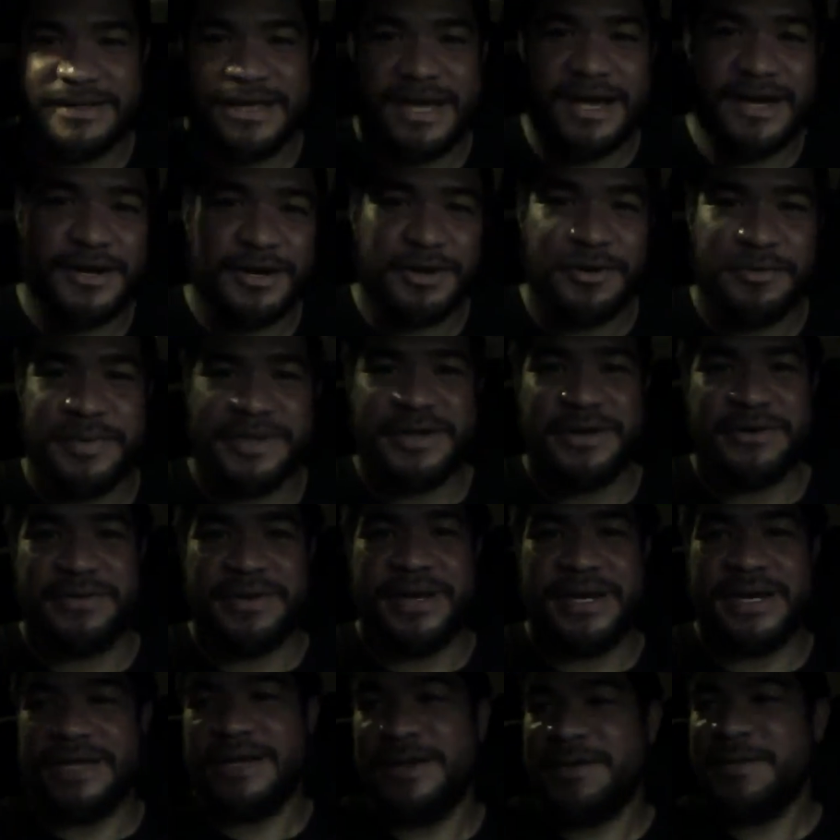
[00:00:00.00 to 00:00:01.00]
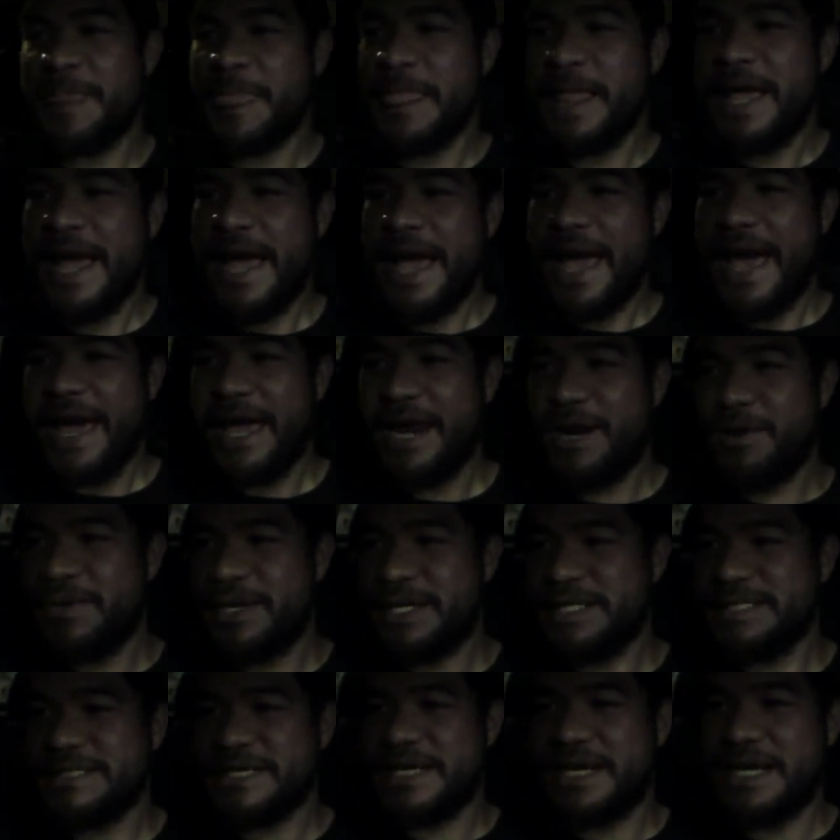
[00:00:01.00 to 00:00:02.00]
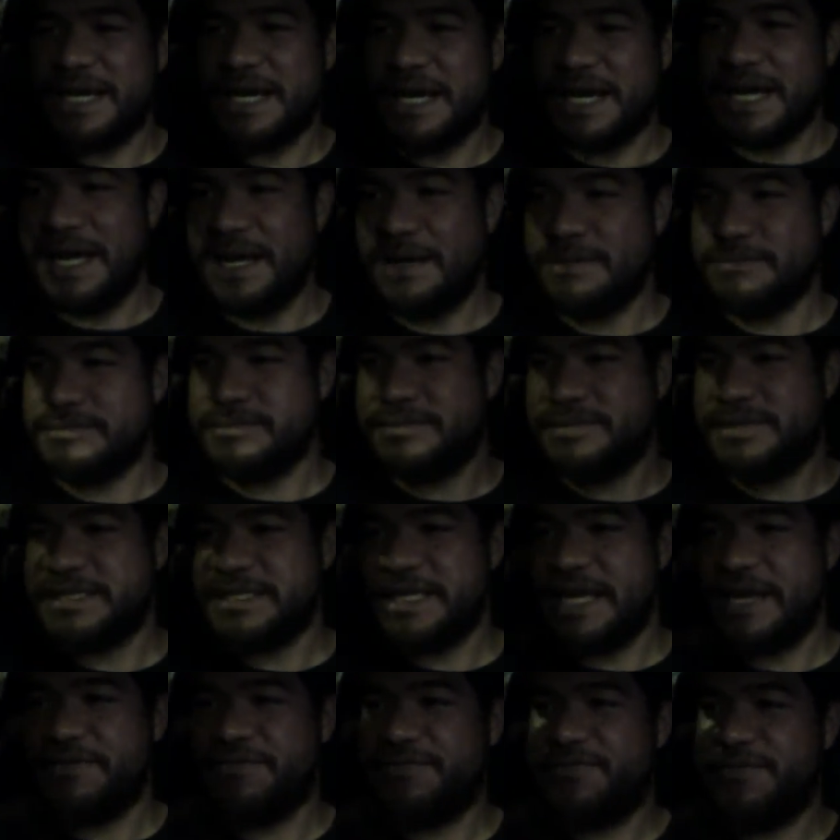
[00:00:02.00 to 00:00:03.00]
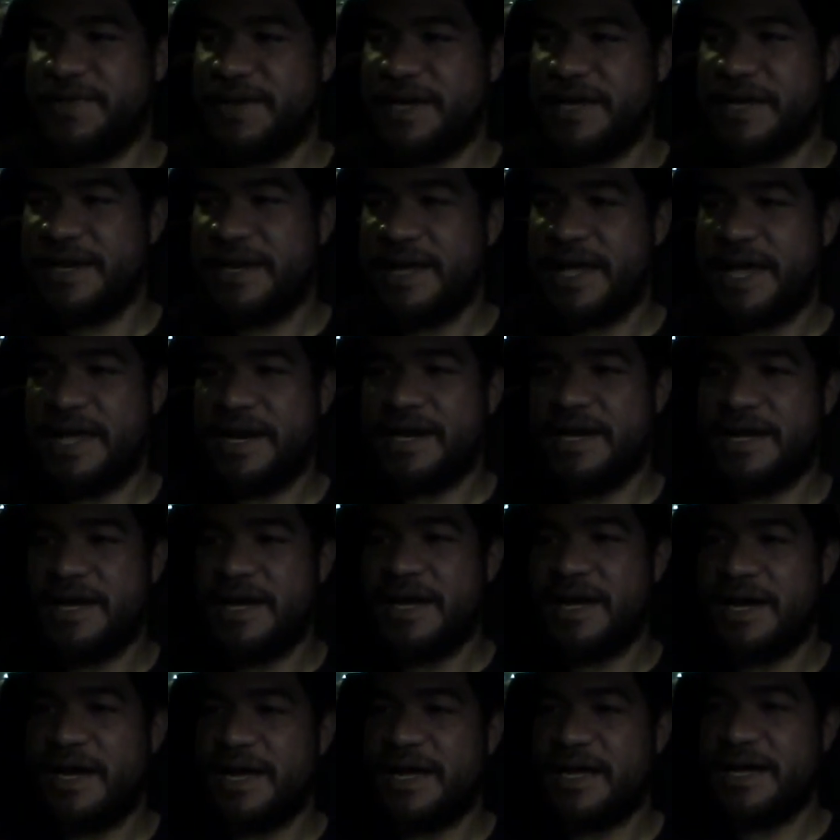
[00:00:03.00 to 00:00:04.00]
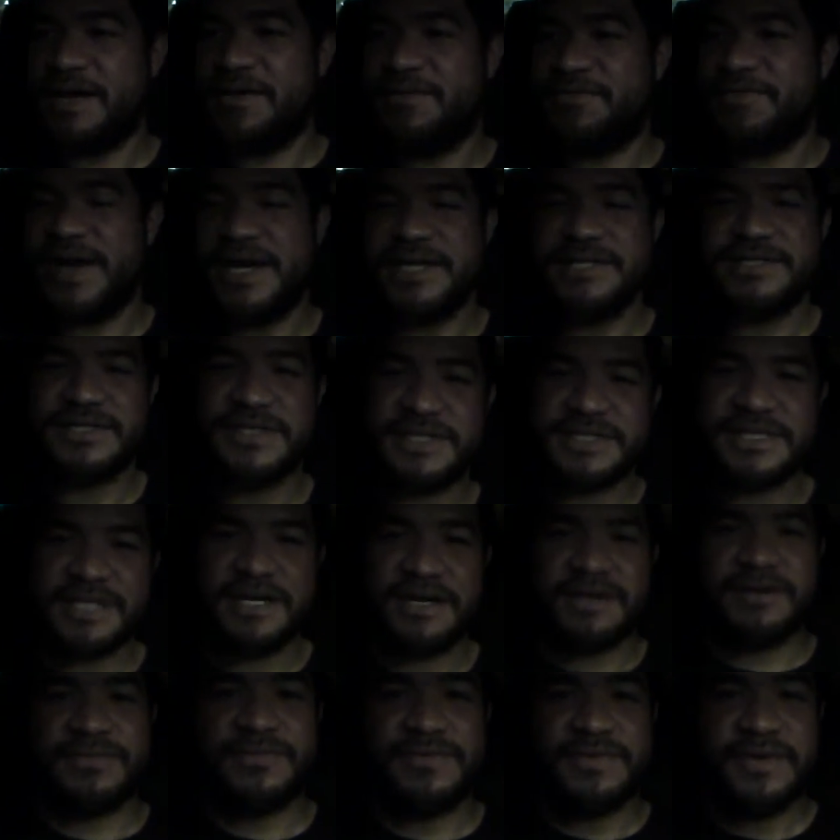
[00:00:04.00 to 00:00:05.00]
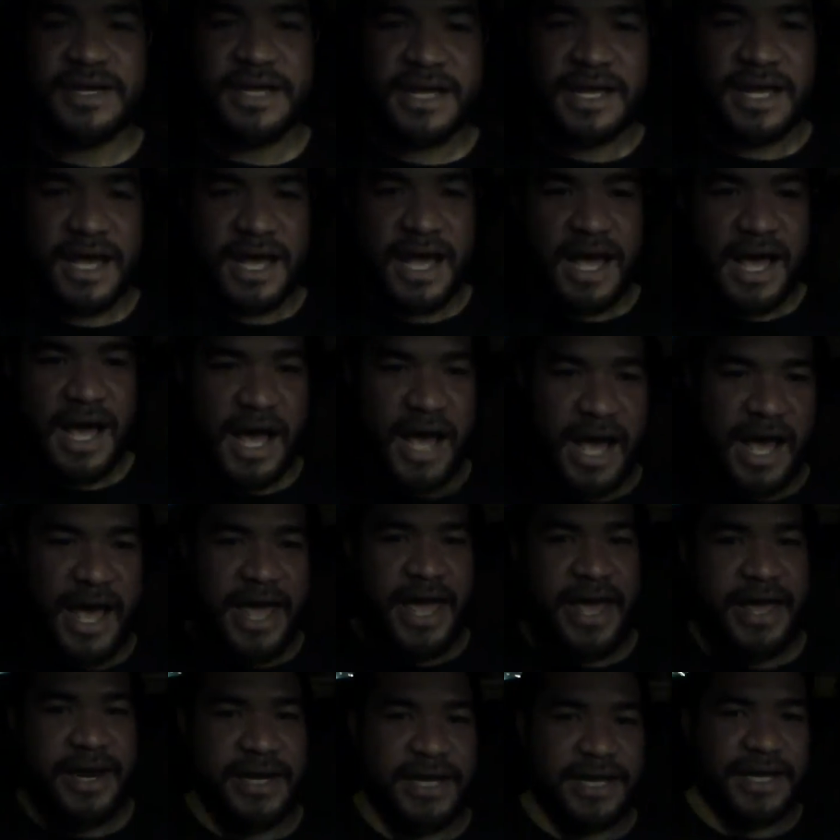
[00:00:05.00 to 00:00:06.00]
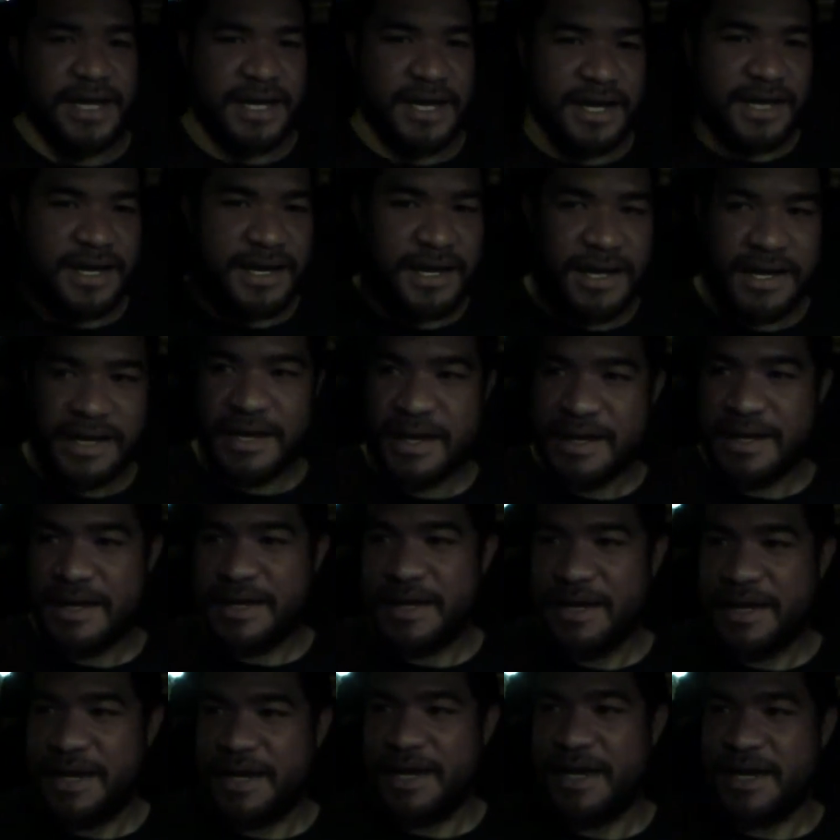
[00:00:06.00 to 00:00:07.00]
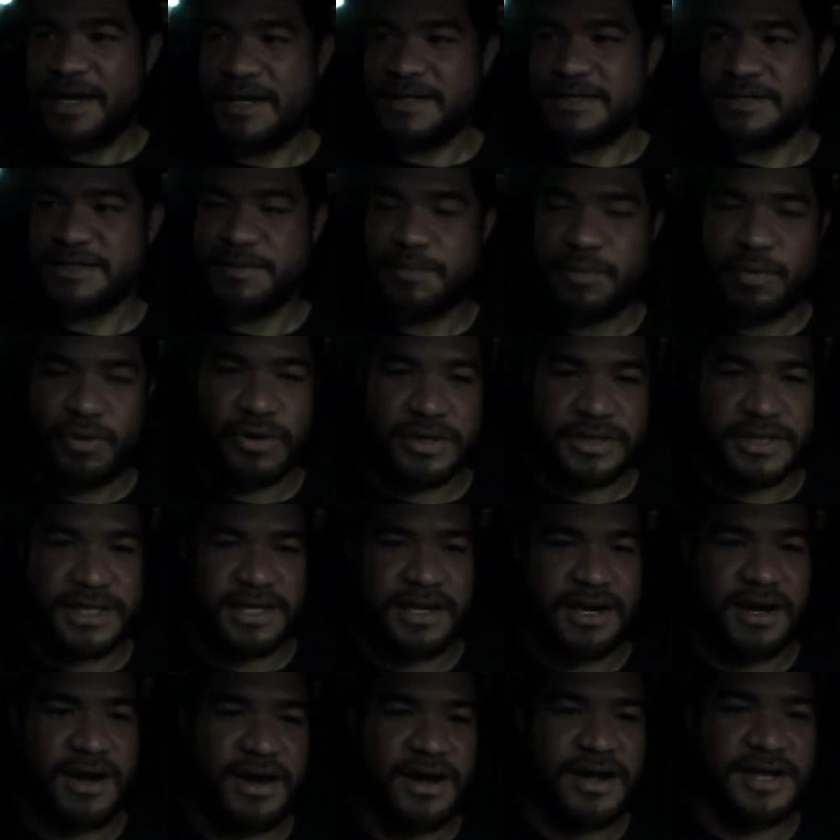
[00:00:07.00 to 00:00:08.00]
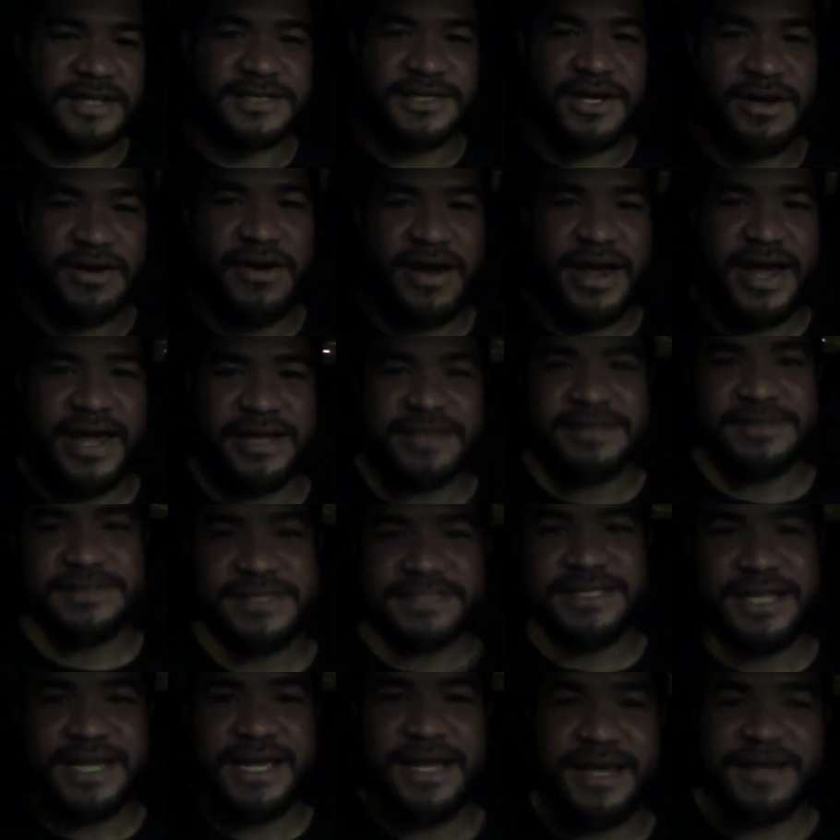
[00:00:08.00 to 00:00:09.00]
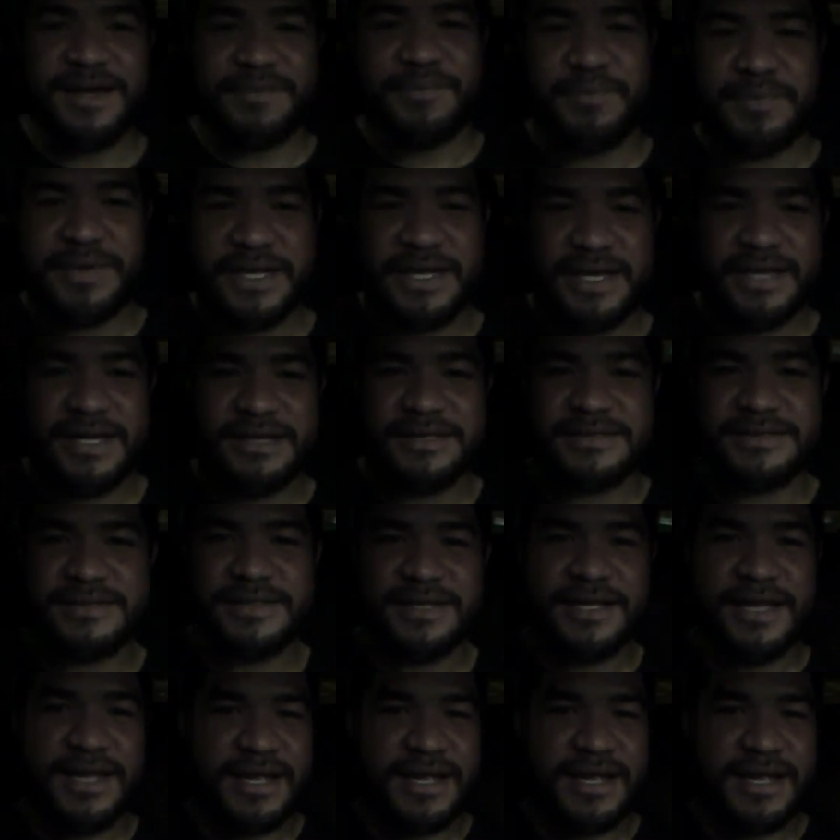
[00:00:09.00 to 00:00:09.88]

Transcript: Y'all know me already. Anyways, stay fit and find yourself and support the cause. All right, stay up, peace.